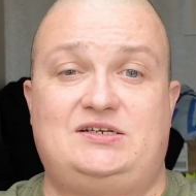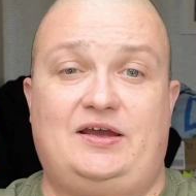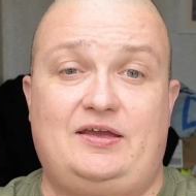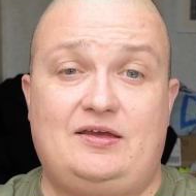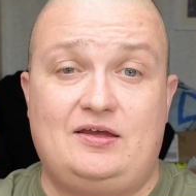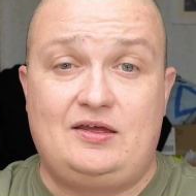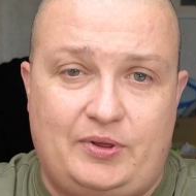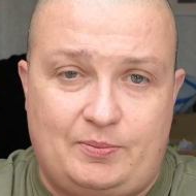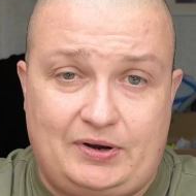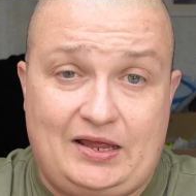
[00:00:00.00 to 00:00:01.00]
I say, there'll
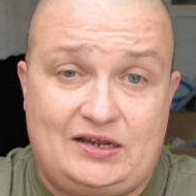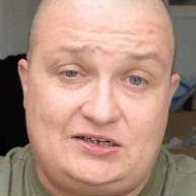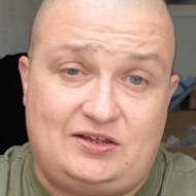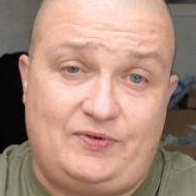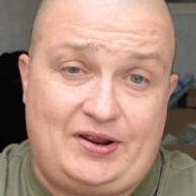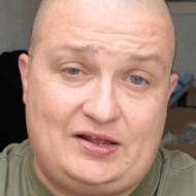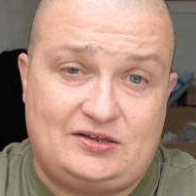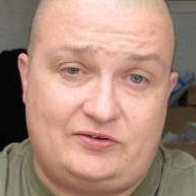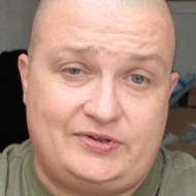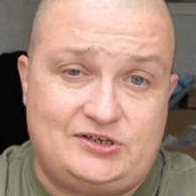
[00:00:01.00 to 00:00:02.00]
be a playlist at the very end
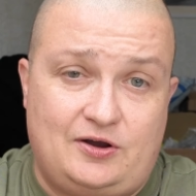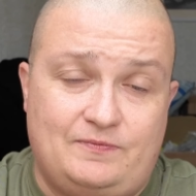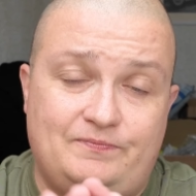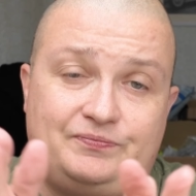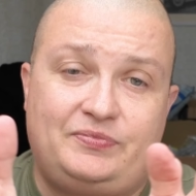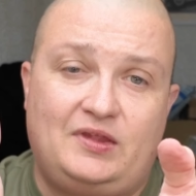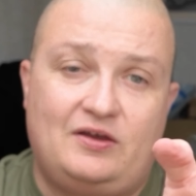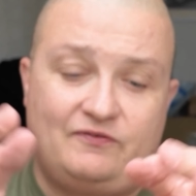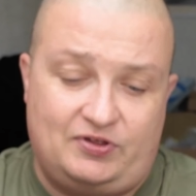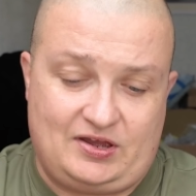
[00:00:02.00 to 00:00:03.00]
of the video
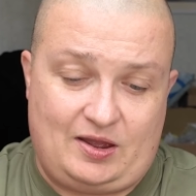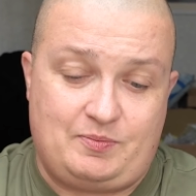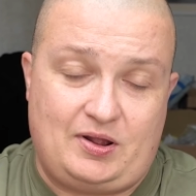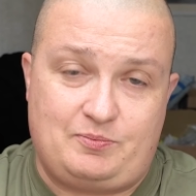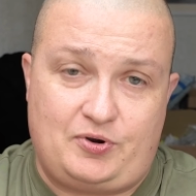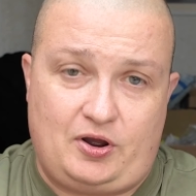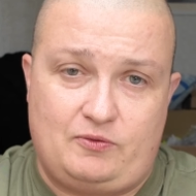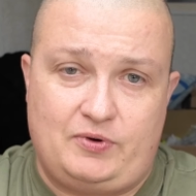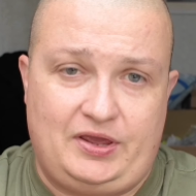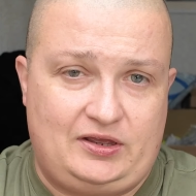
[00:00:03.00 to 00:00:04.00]
for the iPad Pro
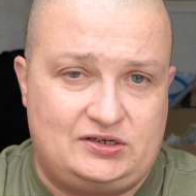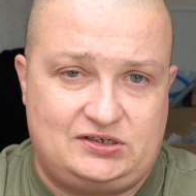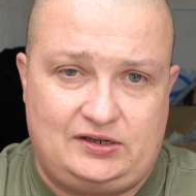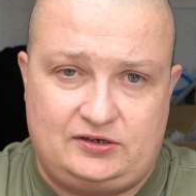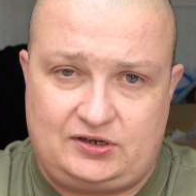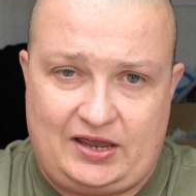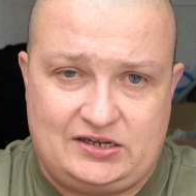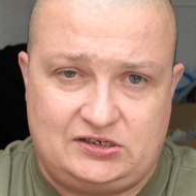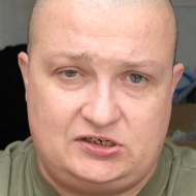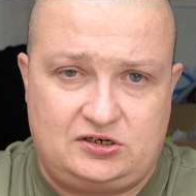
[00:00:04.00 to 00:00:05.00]
where you can see
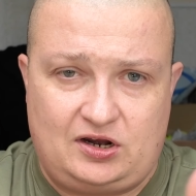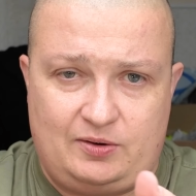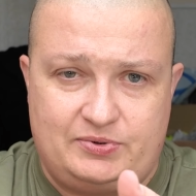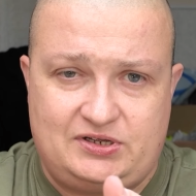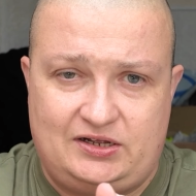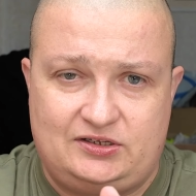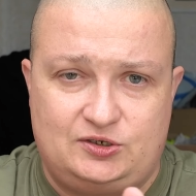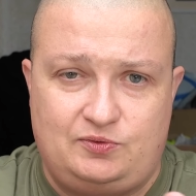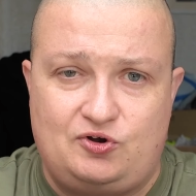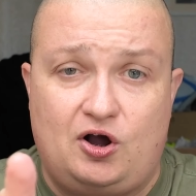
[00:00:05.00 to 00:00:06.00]
cases, screen
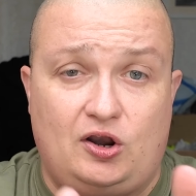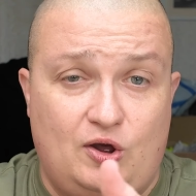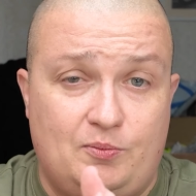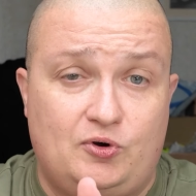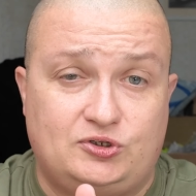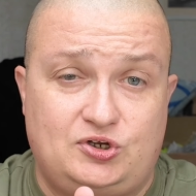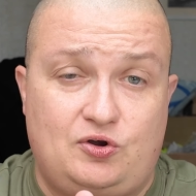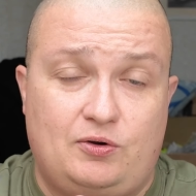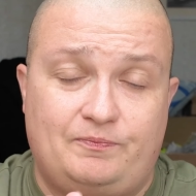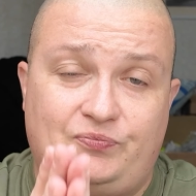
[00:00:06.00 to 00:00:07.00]
protectors. We've got a lot more to
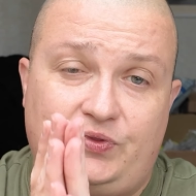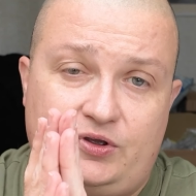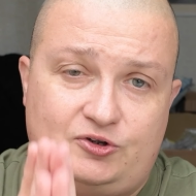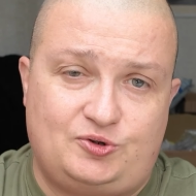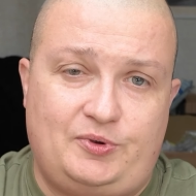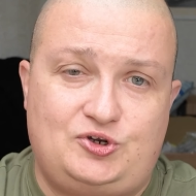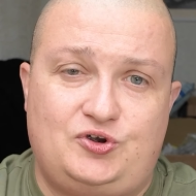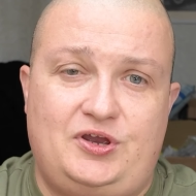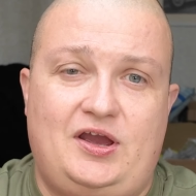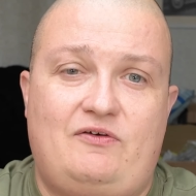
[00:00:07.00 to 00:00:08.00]
come, so make sure
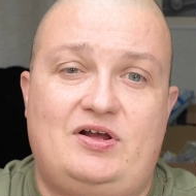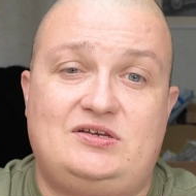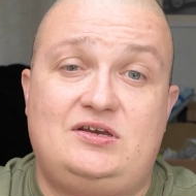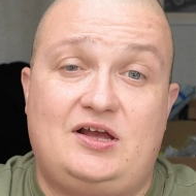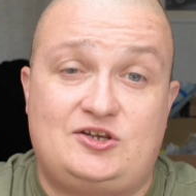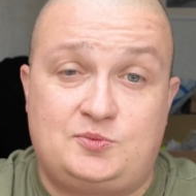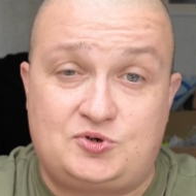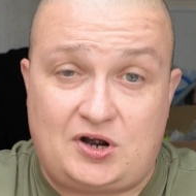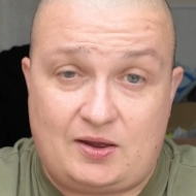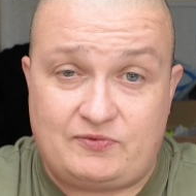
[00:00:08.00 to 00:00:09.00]
you get ready, get
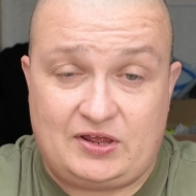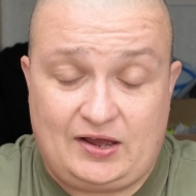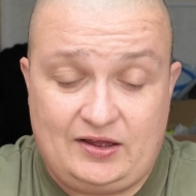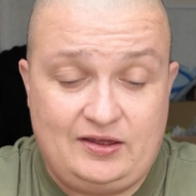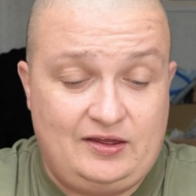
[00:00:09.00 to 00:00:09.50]
subscribed for that.